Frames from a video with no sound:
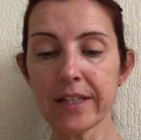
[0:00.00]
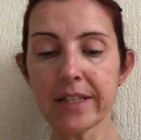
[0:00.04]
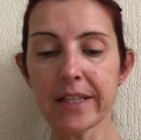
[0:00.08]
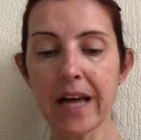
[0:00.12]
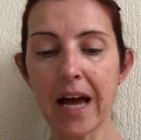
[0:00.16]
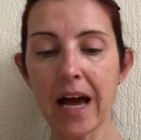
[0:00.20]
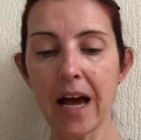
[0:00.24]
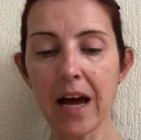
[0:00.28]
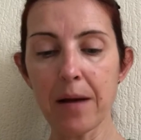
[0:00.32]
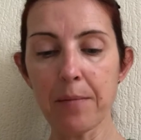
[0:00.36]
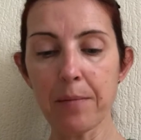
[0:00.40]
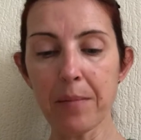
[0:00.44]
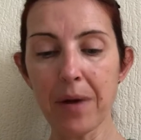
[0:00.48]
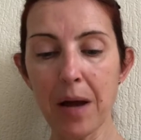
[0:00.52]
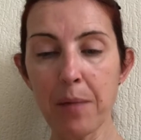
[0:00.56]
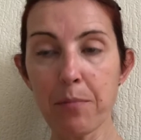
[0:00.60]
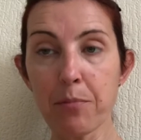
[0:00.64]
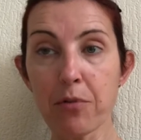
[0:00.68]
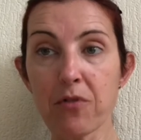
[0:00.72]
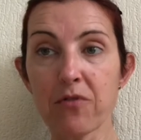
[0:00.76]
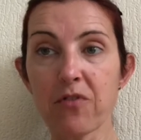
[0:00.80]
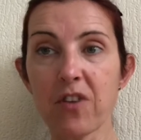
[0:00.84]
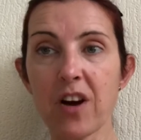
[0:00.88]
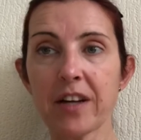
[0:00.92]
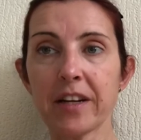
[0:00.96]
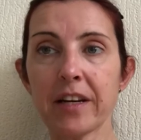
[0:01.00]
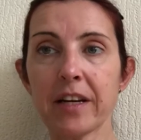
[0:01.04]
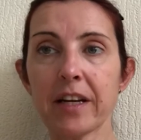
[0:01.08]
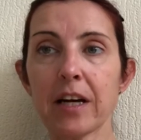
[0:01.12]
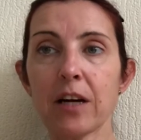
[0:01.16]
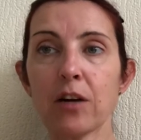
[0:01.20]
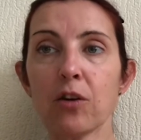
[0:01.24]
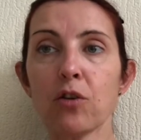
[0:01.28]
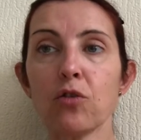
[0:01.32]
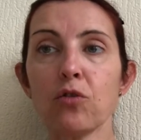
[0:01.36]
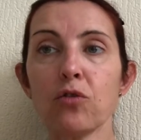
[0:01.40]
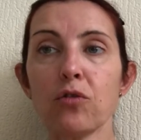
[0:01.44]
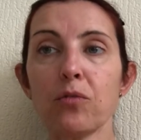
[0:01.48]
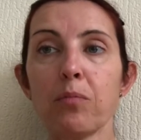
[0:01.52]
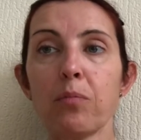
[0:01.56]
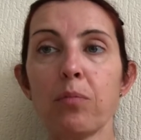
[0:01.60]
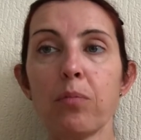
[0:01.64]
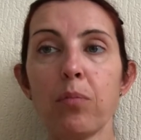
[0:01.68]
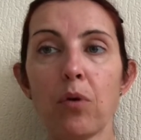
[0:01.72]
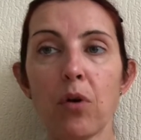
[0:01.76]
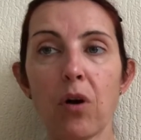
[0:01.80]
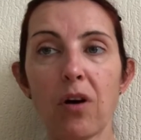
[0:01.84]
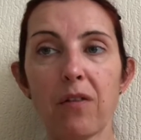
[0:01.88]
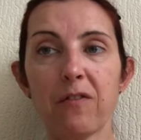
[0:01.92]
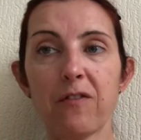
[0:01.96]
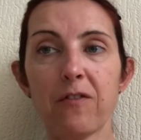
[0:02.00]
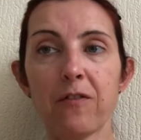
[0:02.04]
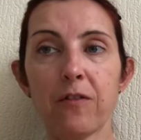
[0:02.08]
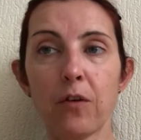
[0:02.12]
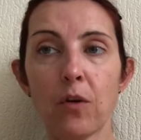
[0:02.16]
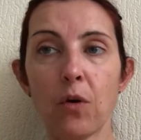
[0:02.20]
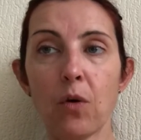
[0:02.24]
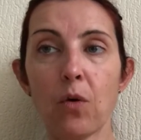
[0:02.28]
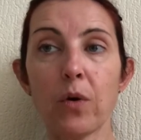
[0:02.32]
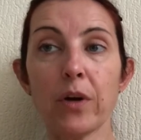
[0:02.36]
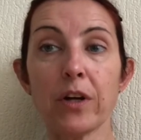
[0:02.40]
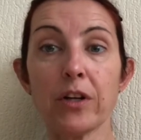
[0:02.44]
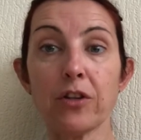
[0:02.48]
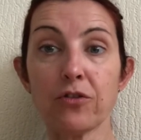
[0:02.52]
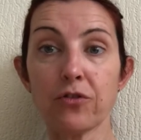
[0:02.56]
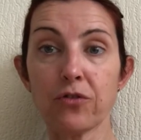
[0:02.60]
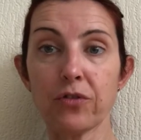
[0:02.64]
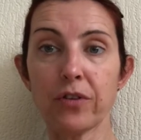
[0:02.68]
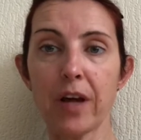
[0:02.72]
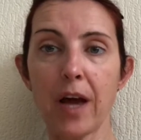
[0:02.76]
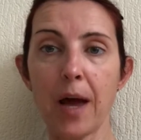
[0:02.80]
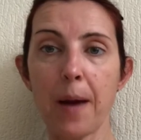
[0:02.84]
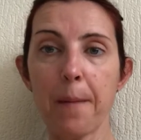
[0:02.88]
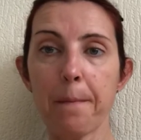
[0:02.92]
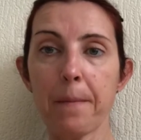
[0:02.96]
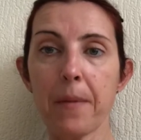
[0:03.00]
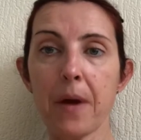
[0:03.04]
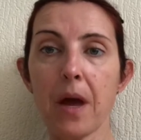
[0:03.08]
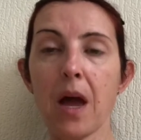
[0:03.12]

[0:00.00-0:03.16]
that by providing a good blood flow into them.